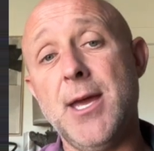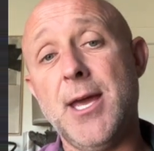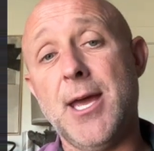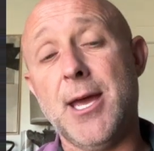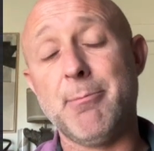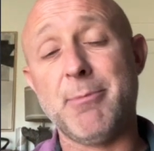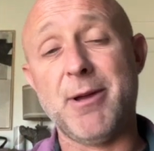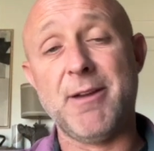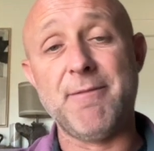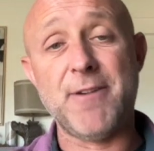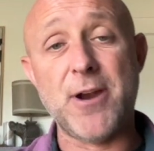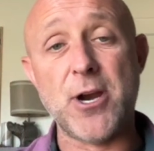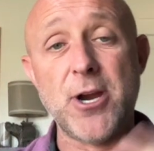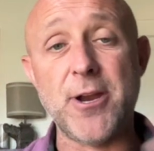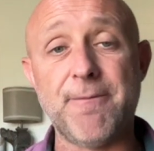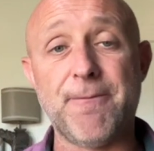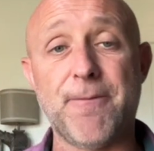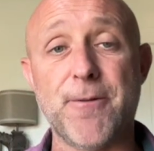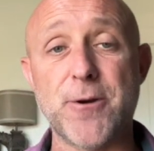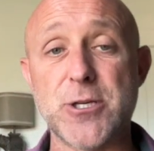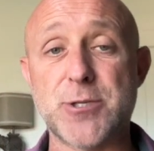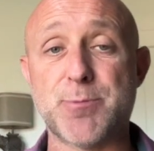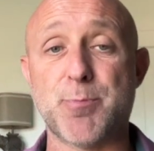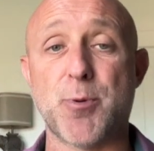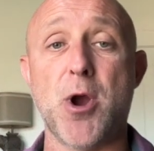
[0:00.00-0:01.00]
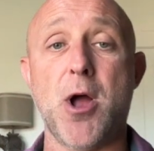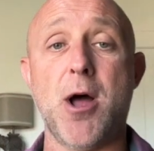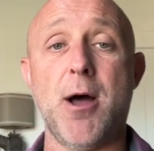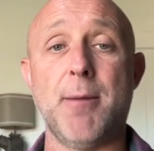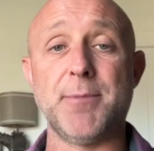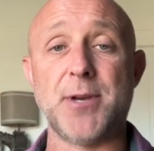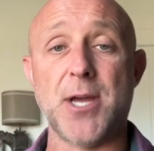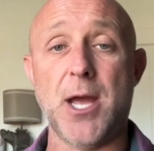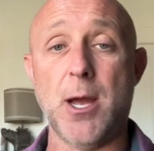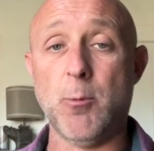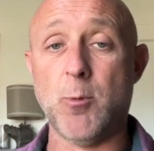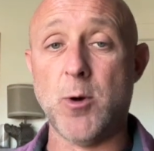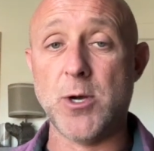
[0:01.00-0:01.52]
And my very first
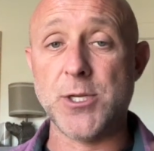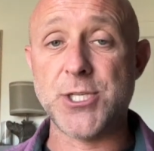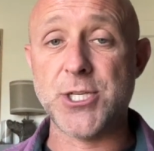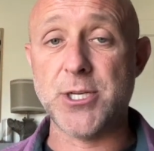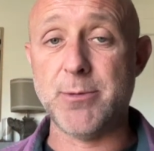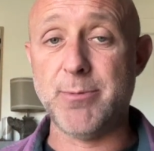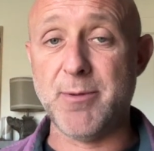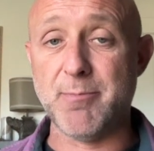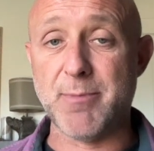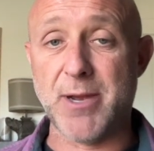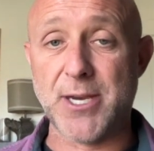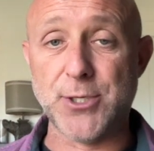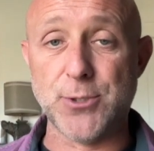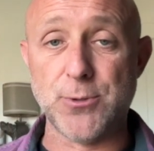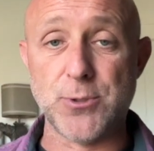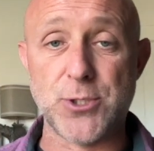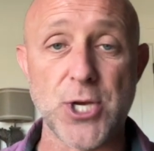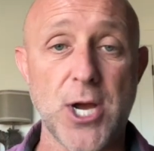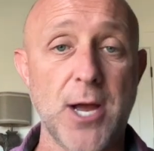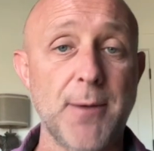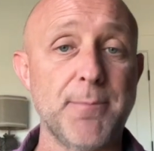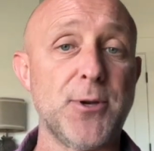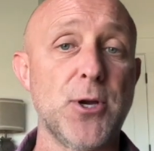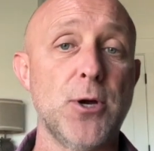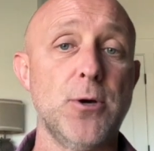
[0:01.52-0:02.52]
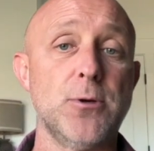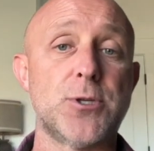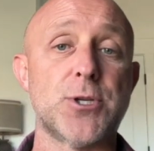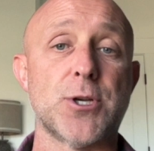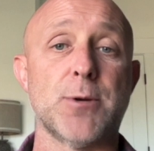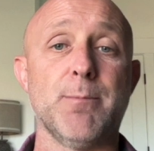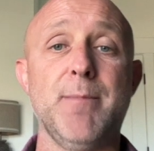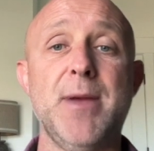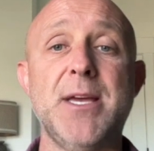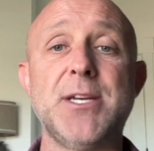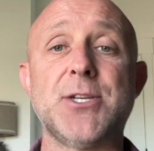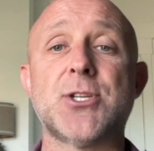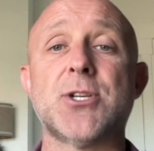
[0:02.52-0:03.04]
prompt, I want you to be my new job coach or
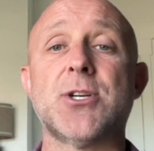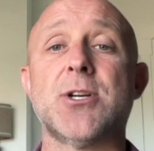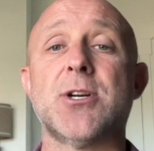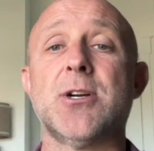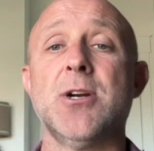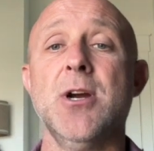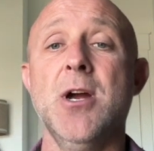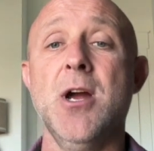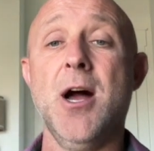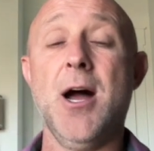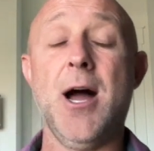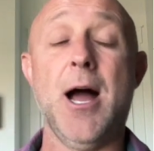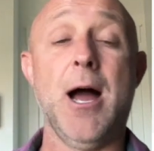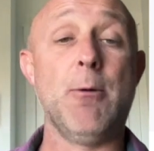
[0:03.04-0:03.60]
mentor.